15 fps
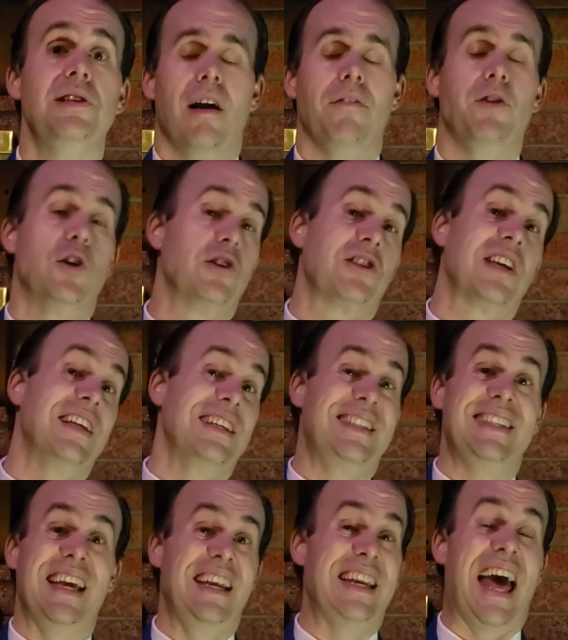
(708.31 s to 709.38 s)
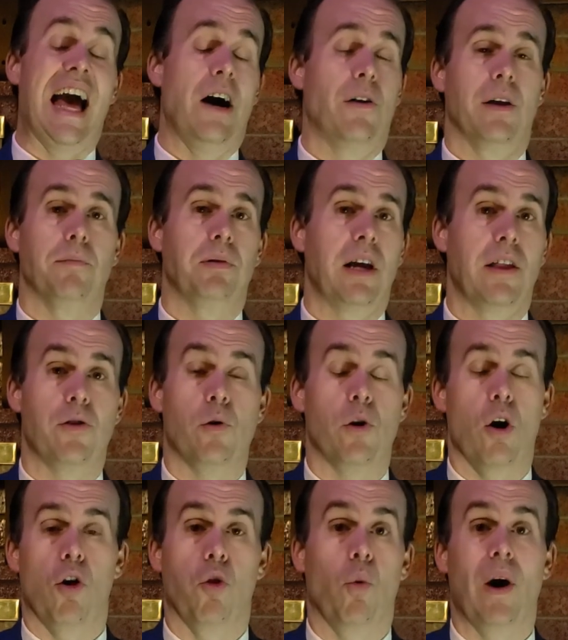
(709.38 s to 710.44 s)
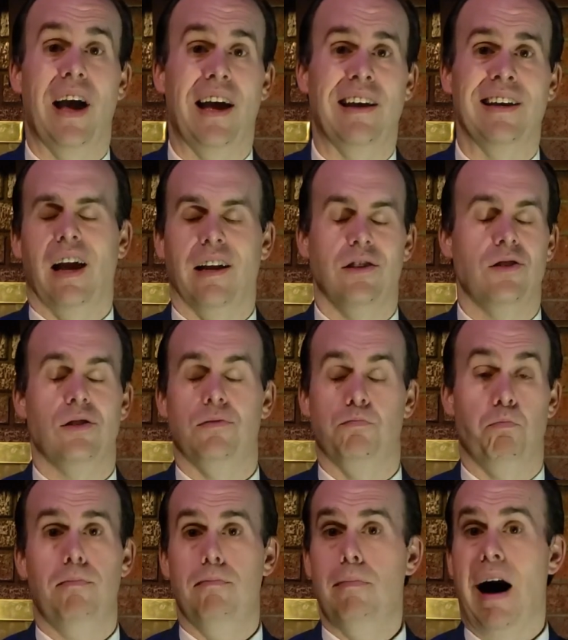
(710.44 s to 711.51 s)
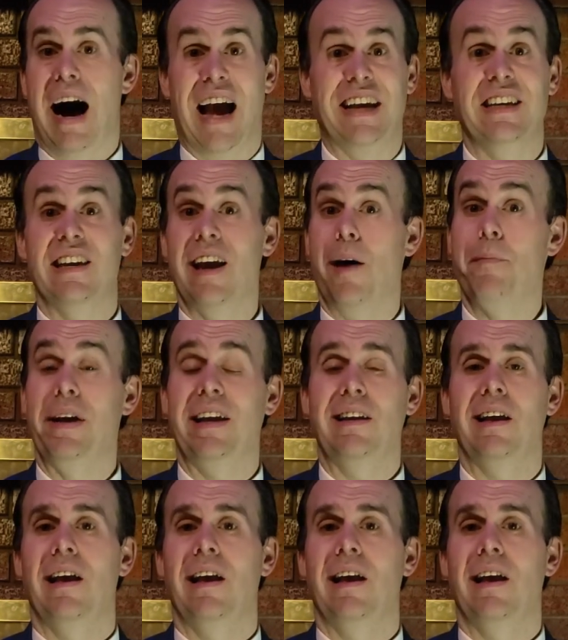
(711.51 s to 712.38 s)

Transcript: If you're just gonna sit down and play through it all the way, it's mind-numbing.